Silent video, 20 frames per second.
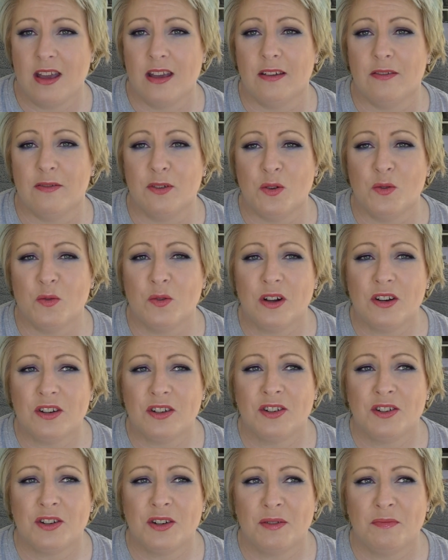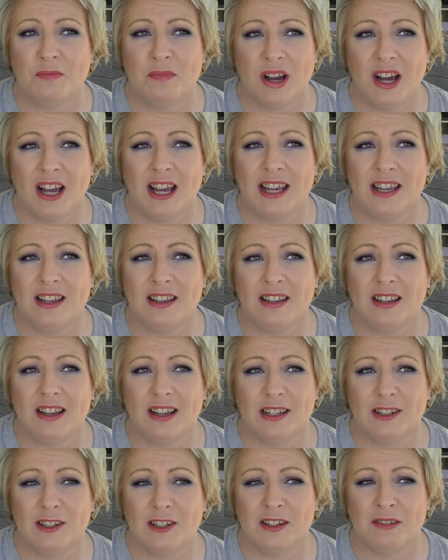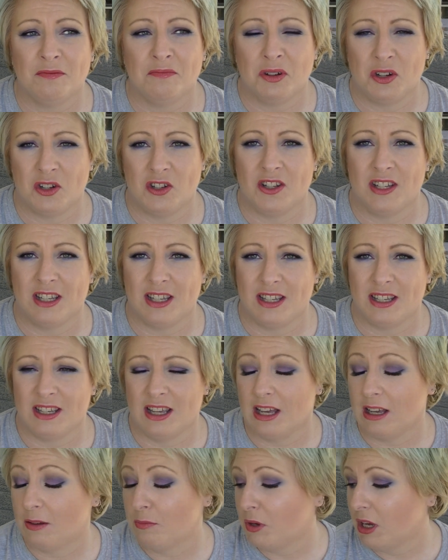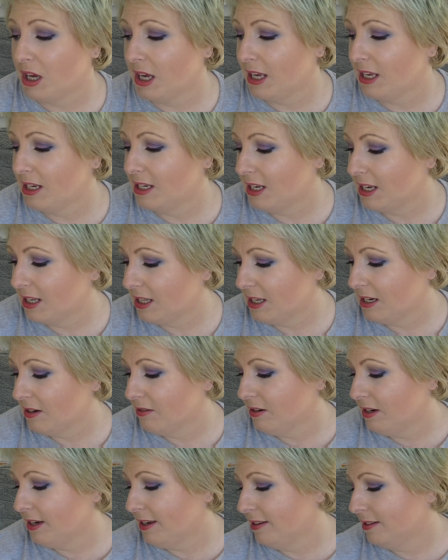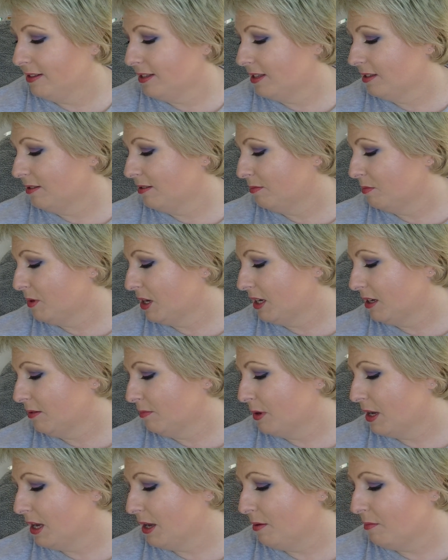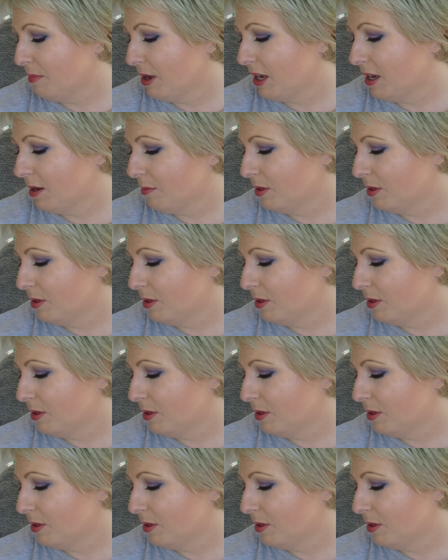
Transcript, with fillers: If you watched my unboxing, uh, my declutterings, my, my makeup